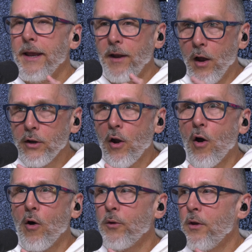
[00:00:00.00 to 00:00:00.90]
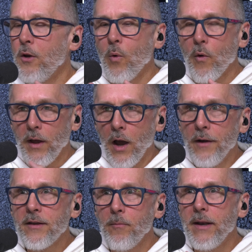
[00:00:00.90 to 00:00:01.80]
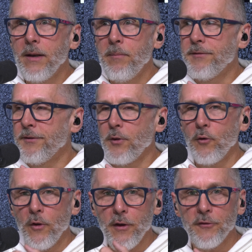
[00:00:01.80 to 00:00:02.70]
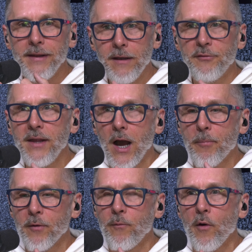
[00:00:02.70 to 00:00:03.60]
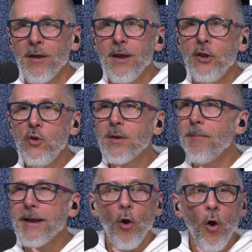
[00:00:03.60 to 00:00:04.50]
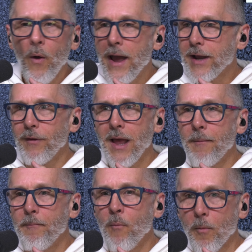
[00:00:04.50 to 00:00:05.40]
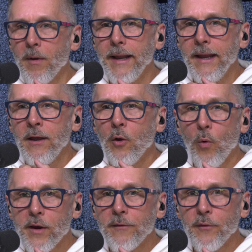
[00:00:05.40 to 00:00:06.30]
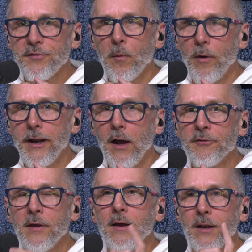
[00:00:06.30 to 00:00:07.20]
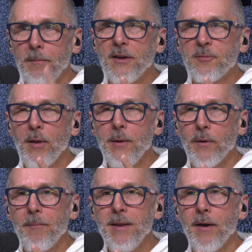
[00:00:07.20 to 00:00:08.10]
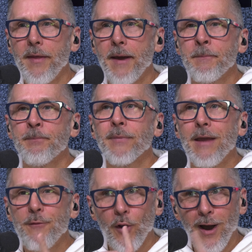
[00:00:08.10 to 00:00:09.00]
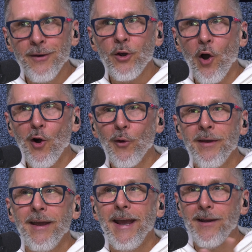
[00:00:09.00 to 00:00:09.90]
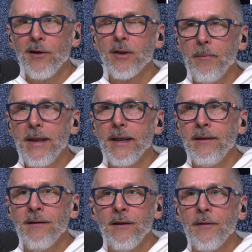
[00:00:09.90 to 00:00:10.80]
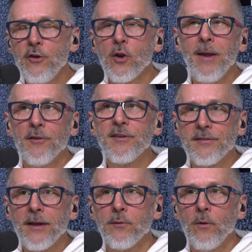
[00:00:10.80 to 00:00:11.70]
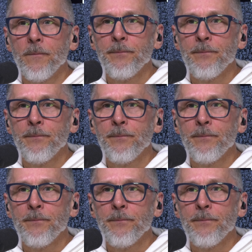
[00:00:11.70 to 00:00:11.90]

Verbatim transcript: an uncalled or an uncommitted business owner, and there's if's the operative word, you can make a whole heck of a lot more money working for someone else. Let me explain what I mean by that. If you're uncalled and uncommitted, then you're going to be unsuccessful.